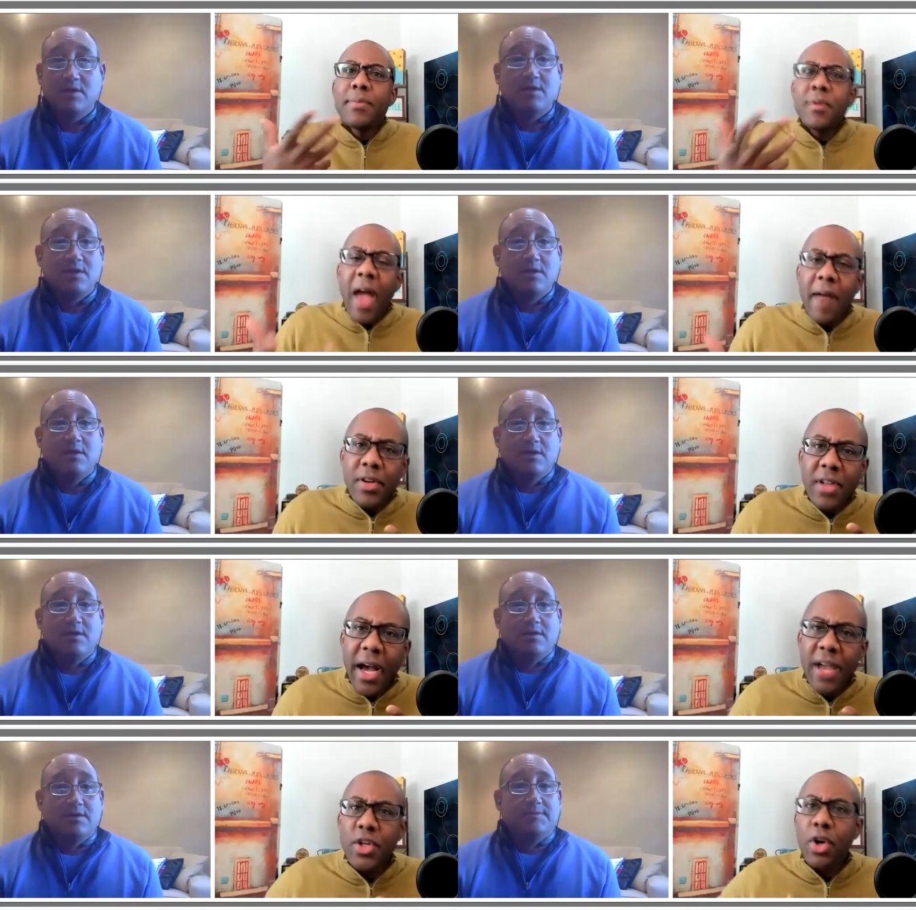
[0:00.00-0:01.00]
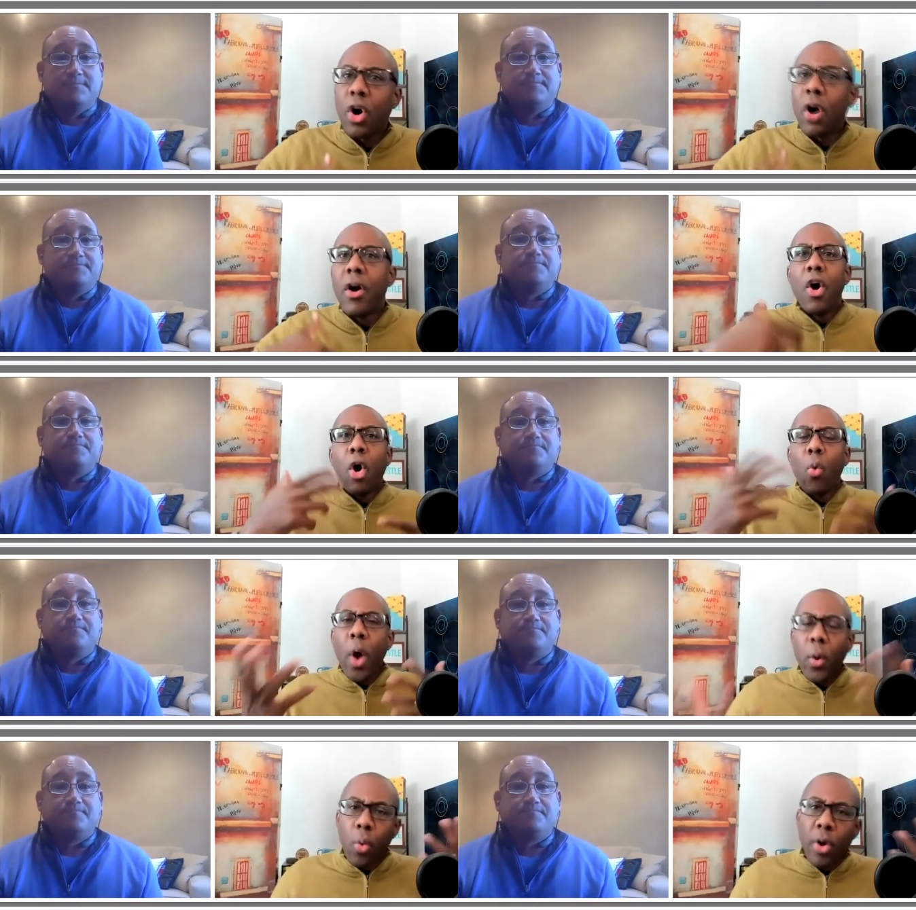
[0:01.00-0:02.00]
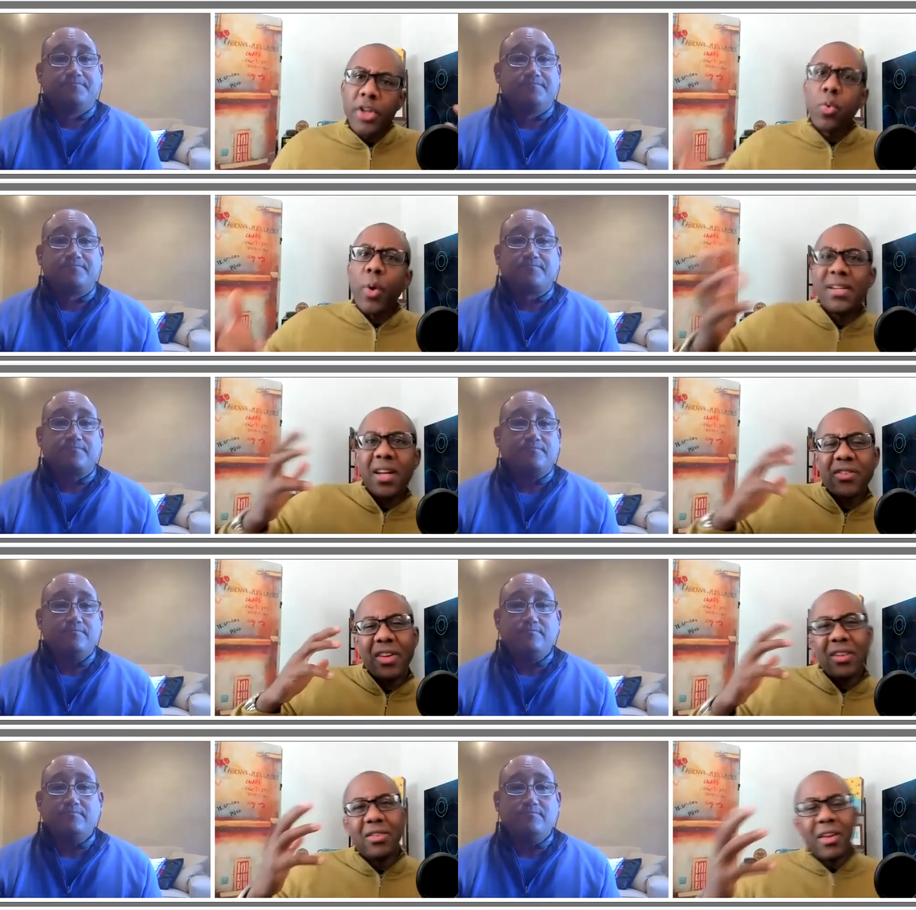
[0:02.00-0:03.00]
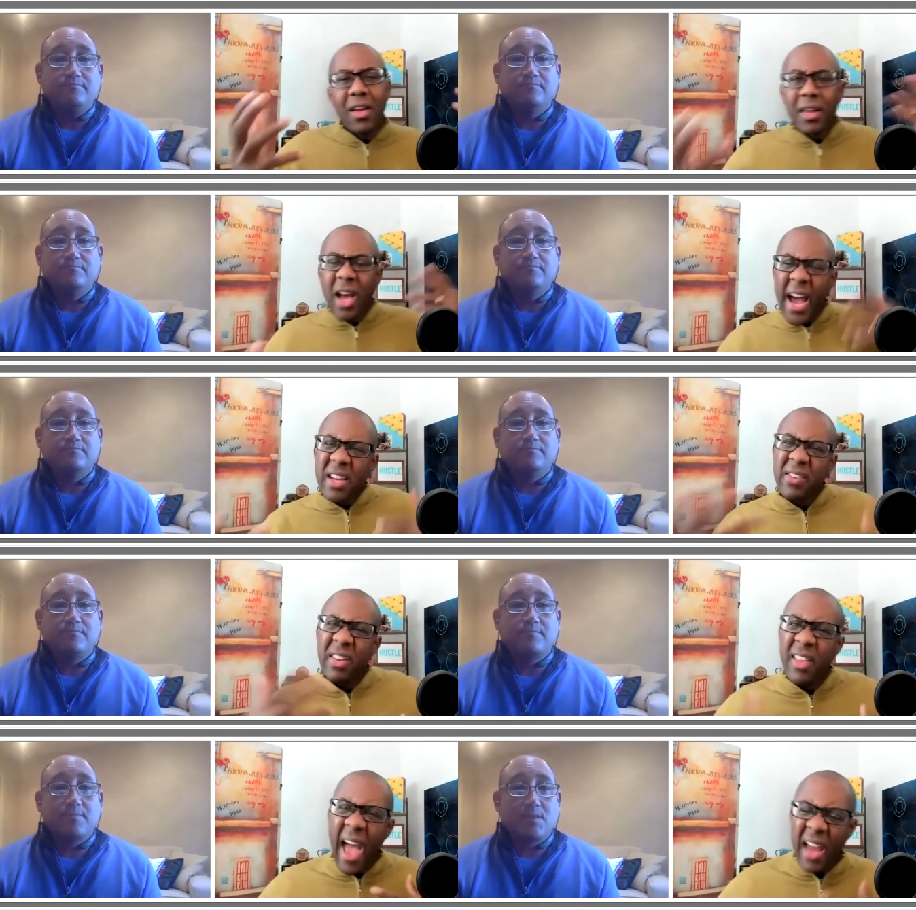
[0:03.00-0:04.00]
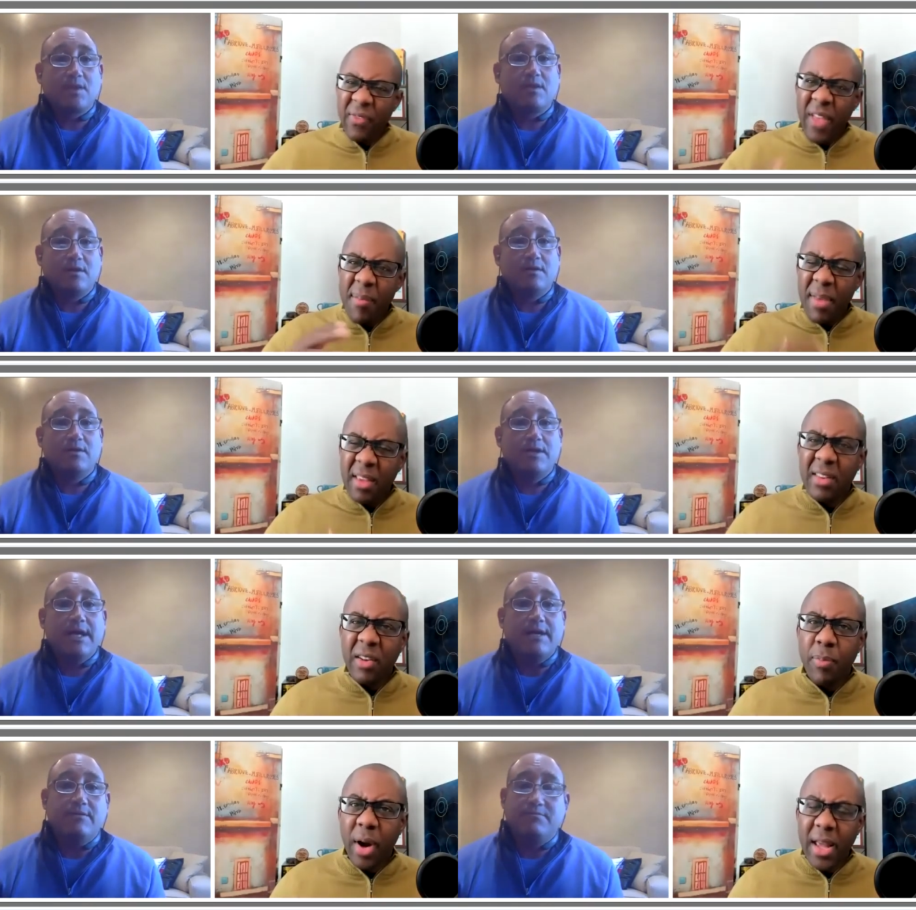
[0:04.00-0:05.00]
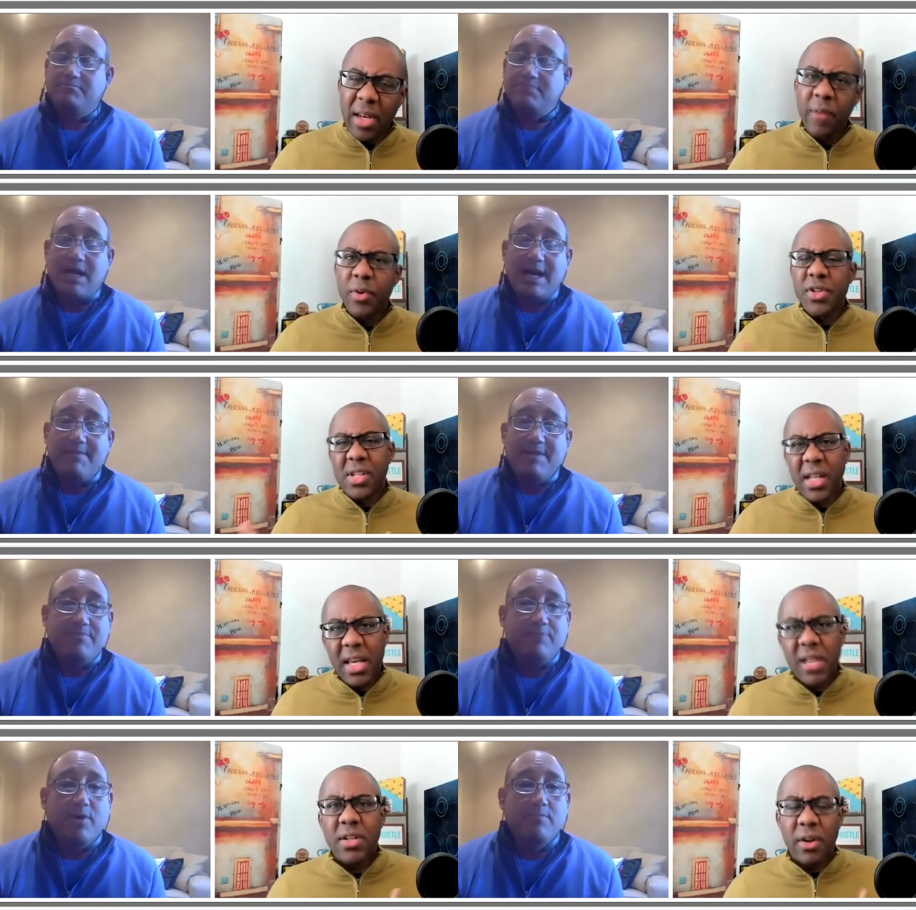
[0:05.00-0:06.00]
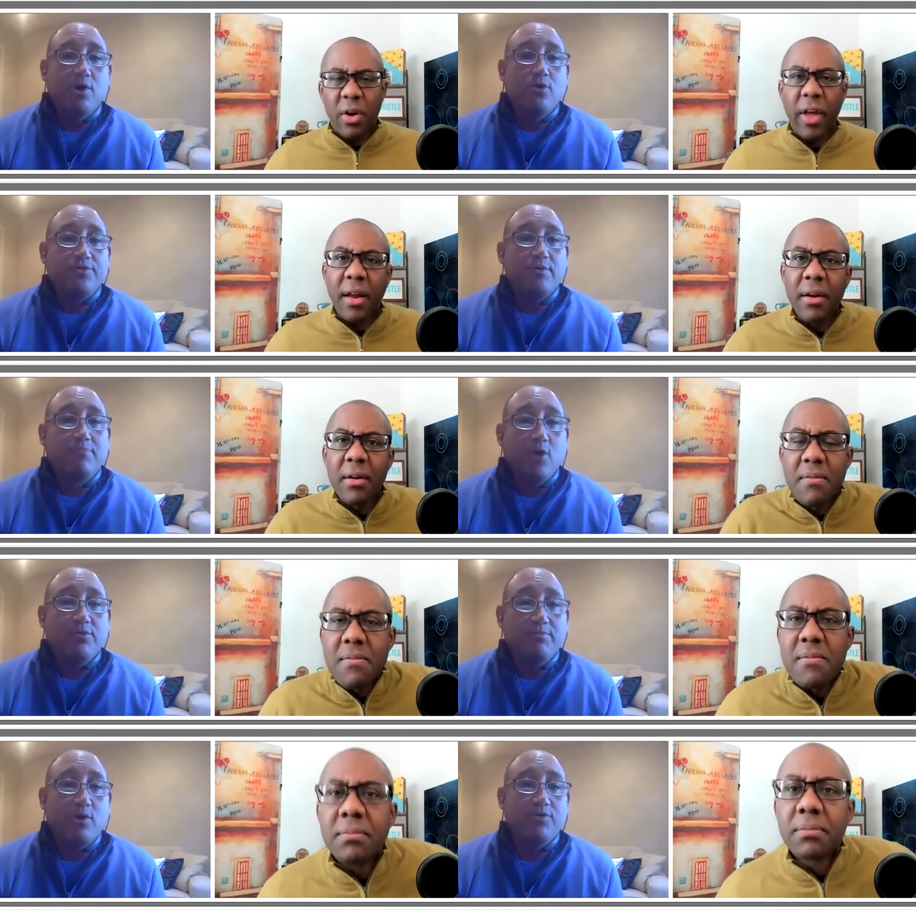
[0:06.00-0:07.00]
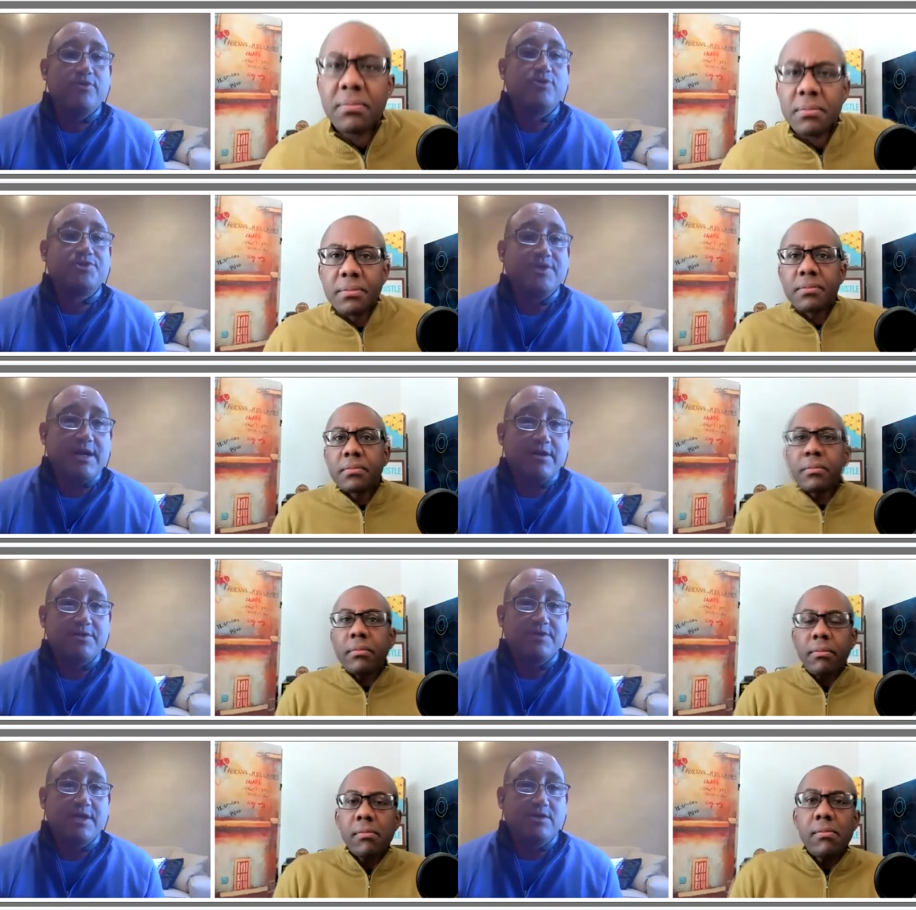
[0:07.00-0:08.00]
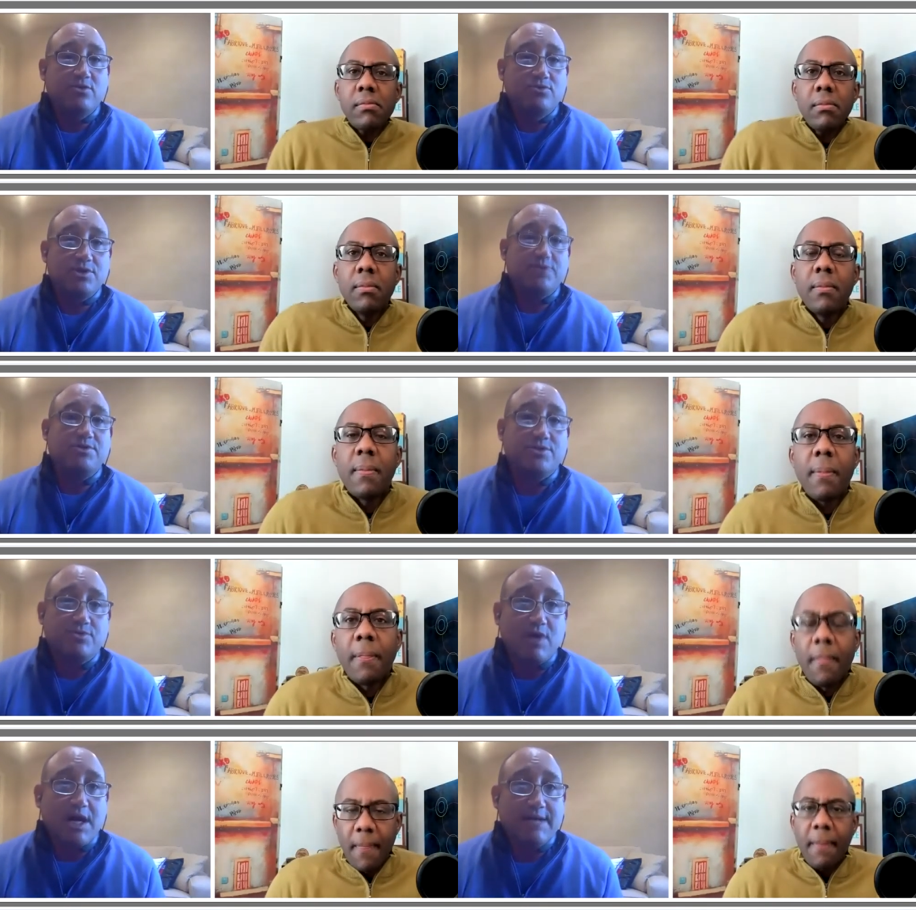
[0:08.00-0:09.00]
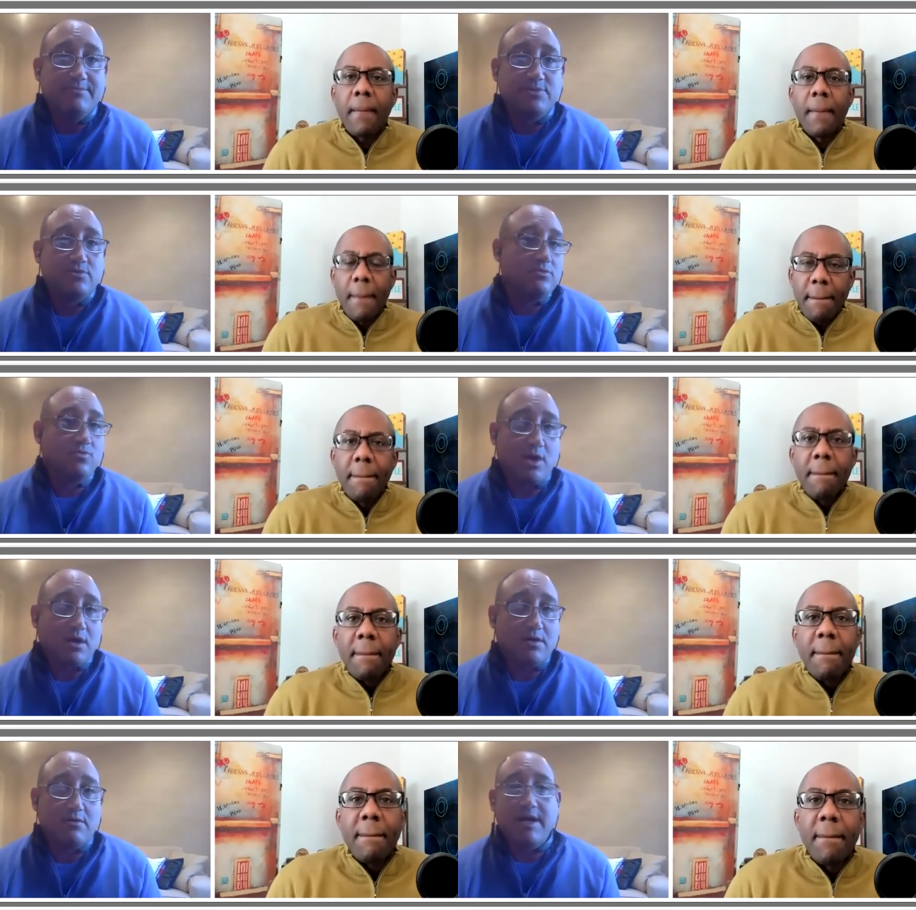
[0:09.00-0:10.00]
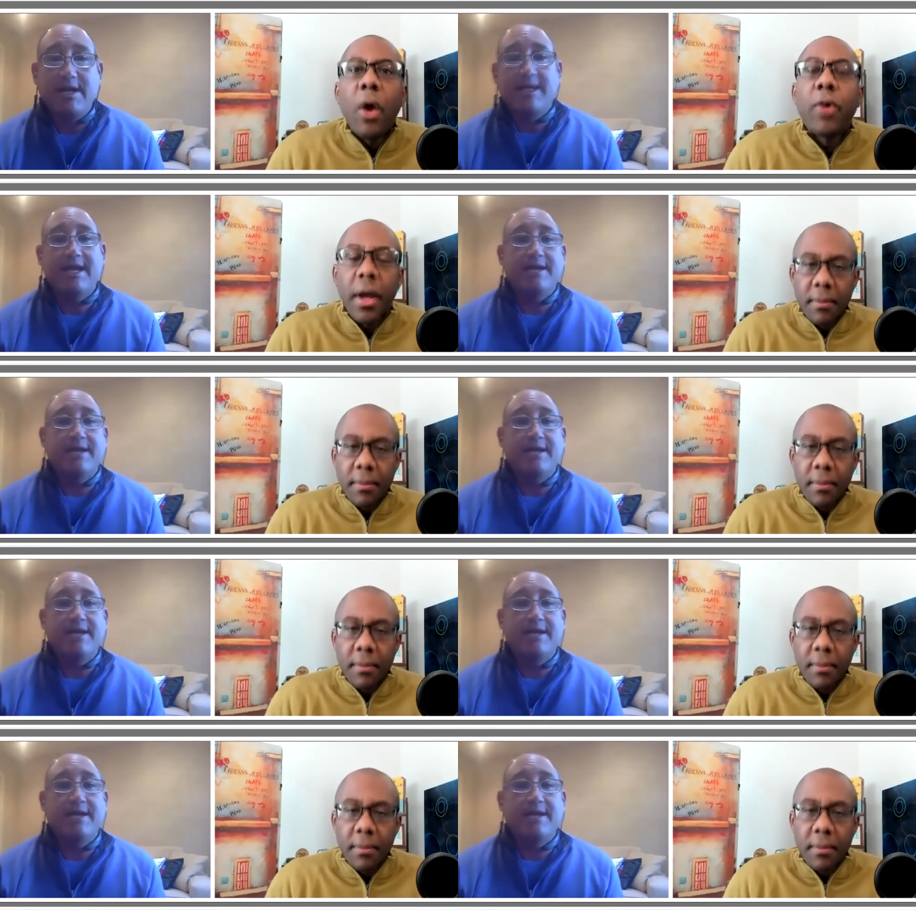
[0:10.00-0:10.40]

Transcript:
Speaker 1: of advertising or or what works, what doesn't? Guide us in that if that makes sense. Yeah. I mean b-
Speaker 2: both both both of those scenarios that you just described work, right? Okay. Again,